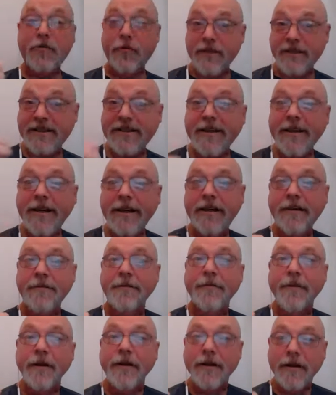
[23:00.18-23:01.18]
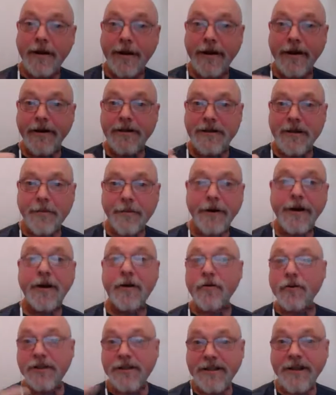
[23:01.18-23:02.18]
critique, letting somebody
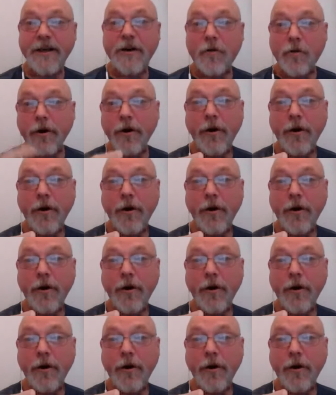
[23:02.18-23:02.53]
critique where